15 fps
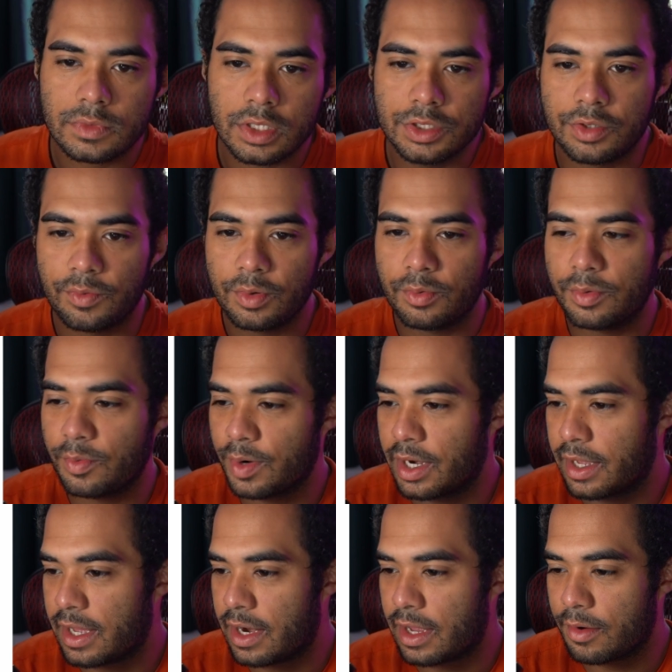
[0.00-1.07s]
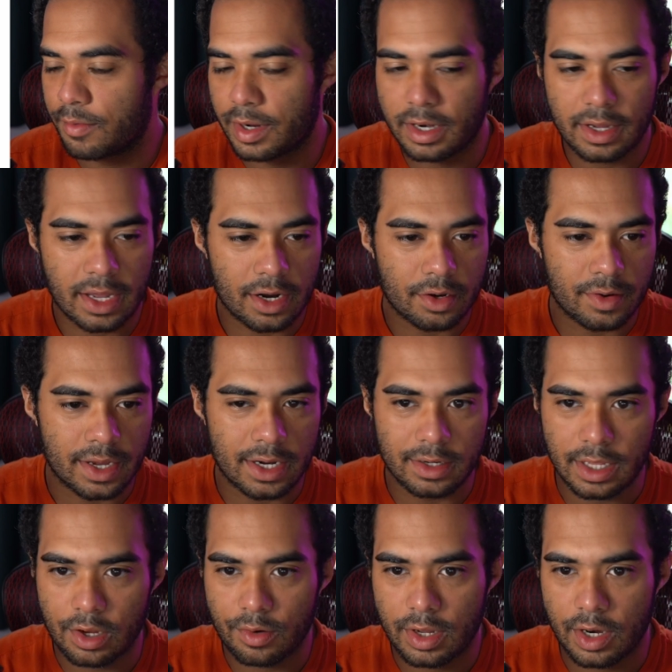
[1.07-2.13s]
So we're gonna kind of go ahead and
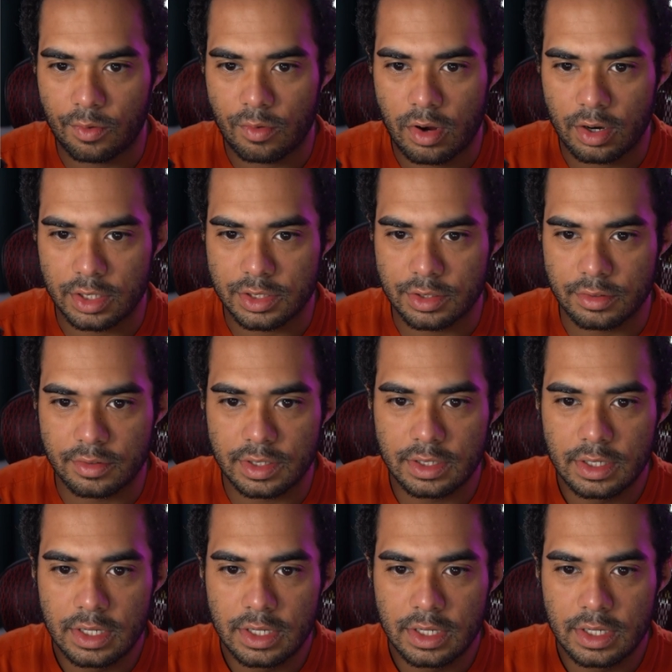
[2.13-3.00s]
like kind of walk us through it.